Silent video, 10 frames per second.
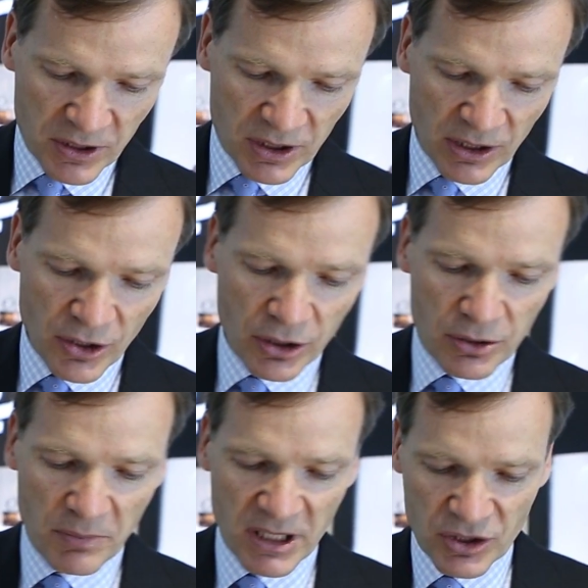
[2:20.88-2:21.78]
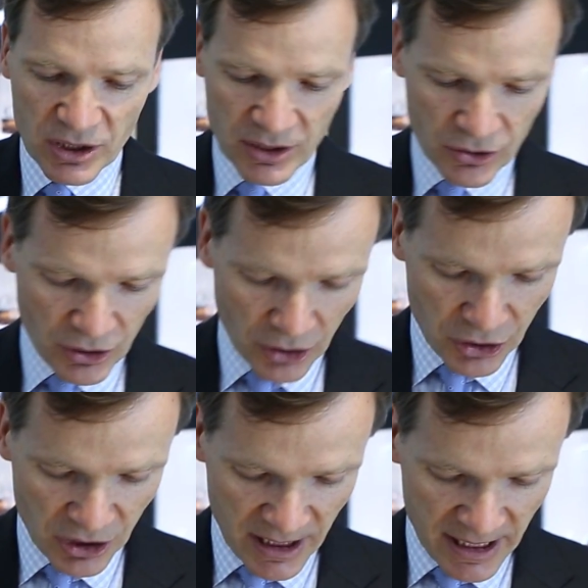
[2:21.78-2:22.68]
but another major
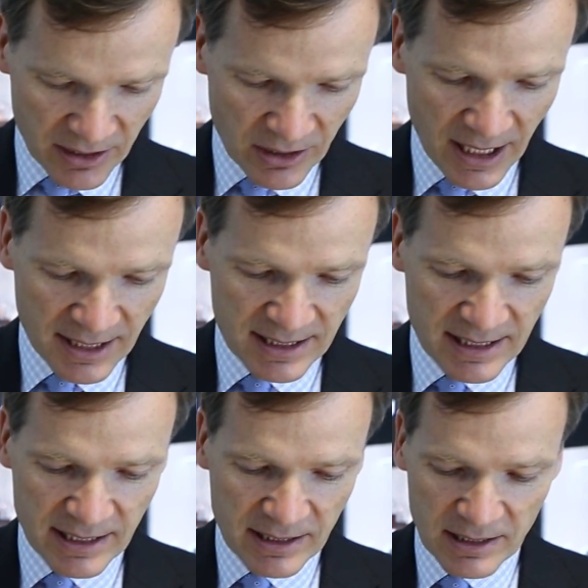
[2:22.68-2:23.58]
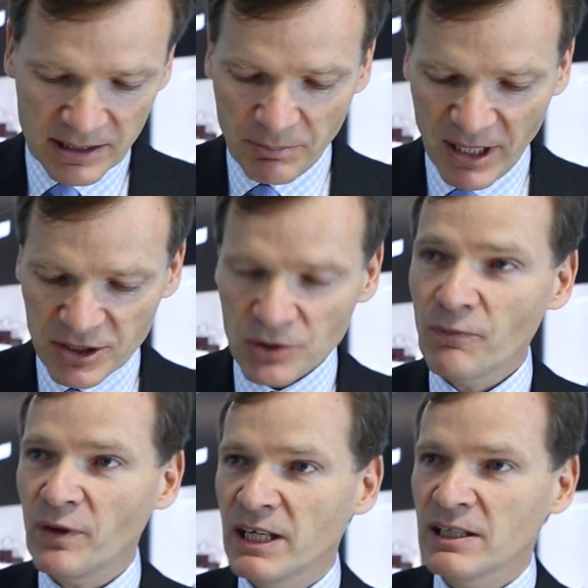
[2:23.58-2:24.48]
introduction here at the Basel
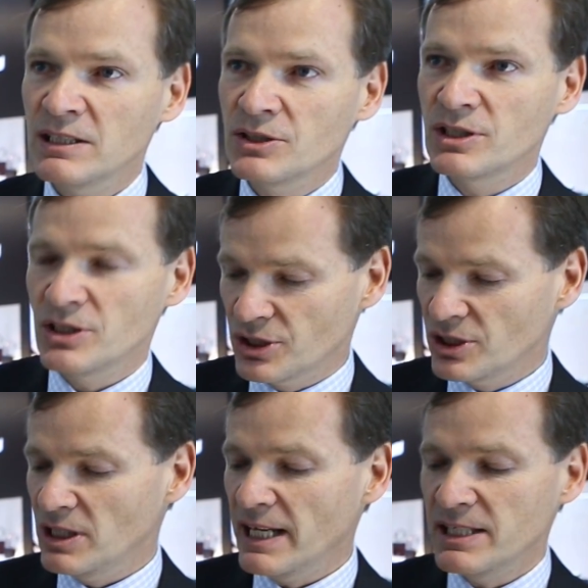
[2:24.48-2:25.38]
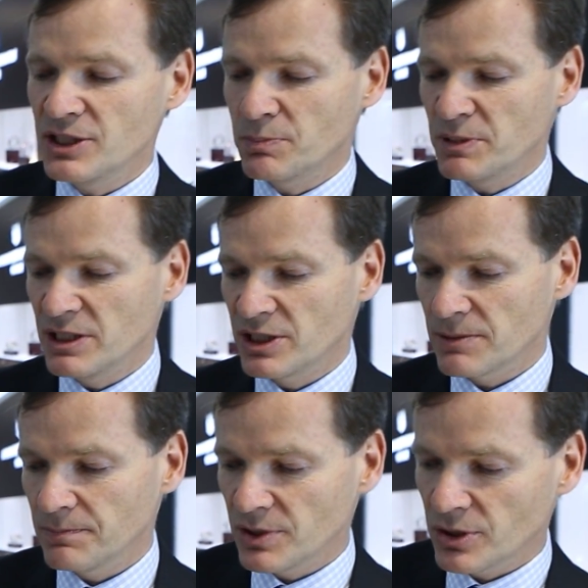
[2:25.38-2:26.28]
Fair is this ladies'
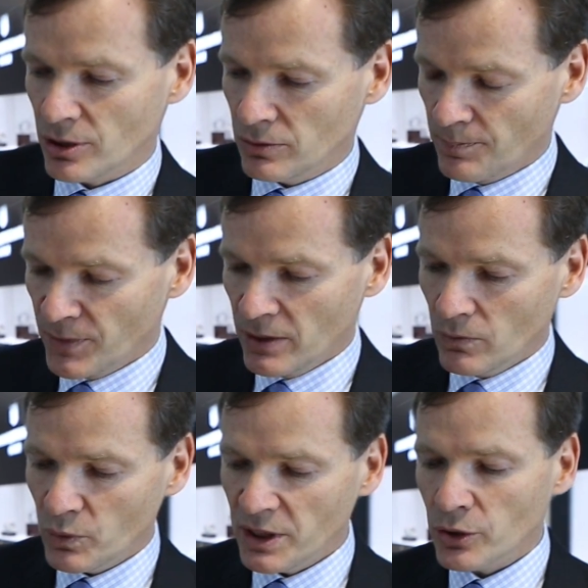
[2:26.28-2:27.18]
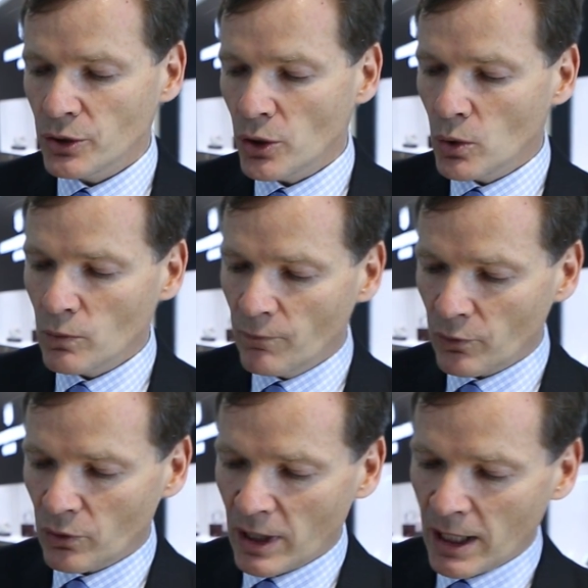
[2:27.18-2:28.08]
piece. So we are known
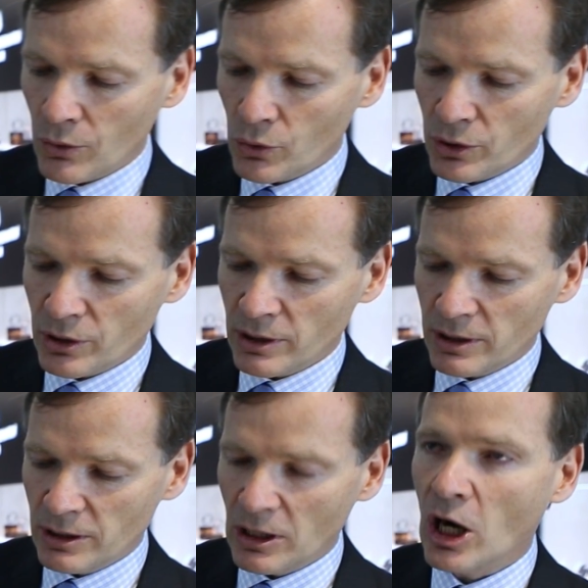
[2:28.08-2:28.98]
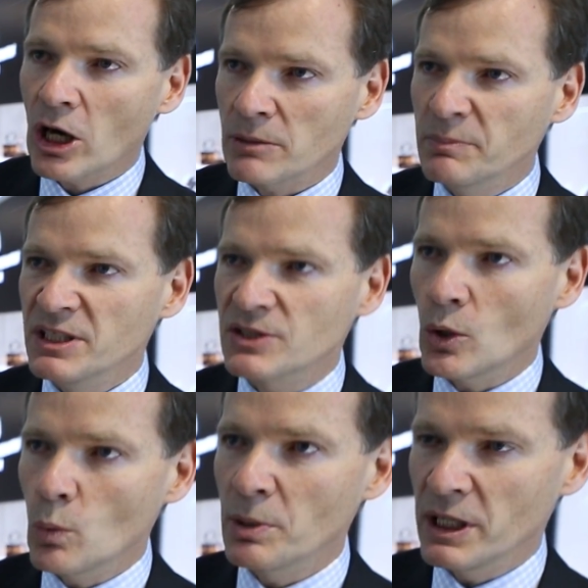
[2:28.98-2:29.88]
for our heartbeat
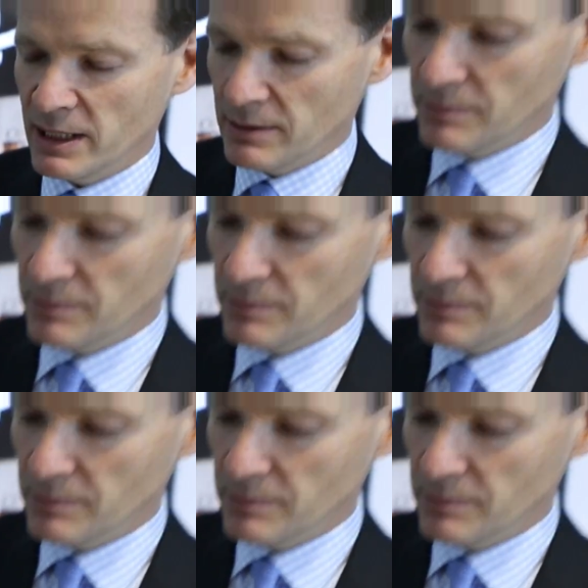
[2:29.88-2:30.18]
opening,